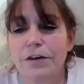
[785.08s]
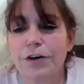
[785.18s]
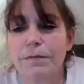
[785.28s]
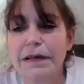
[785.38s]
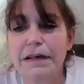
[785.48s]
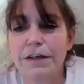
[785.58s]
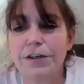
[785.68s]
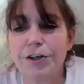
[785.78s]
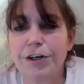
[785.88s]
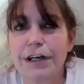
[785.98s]
you can be an
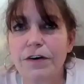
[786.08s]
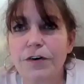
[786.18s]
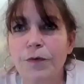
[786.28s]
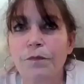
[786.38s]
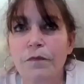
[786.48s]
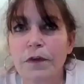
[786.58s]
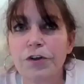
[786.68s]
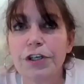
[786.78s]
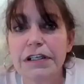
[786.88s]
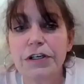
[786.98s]
attorney who
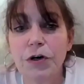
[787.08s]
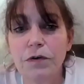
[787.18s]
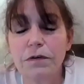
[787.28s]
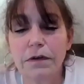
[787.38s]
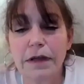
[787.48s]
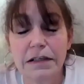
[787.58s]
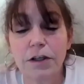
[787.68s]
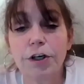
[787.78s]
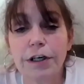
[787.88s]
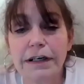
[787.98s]
just has
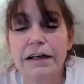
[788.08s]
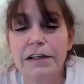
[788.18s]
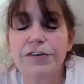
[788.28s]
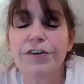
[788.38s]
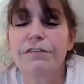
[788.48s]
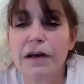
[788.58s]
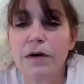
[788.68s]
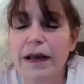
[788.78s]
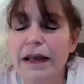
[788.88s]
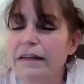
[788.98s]
learned how to do it the right
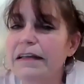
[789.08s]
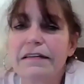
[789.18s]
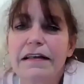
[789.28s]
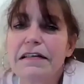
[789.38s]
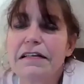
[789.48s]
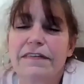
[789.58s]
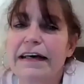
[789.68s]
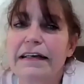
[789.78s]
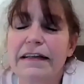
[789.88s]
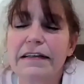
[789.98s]
way. And that's
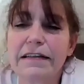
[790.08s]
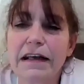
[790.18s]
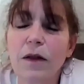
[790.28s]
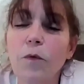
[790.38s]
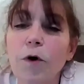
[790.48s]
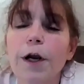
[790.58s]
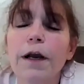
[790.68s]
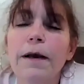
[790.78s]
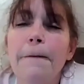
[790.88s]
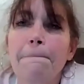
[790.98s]
fine. That'll work.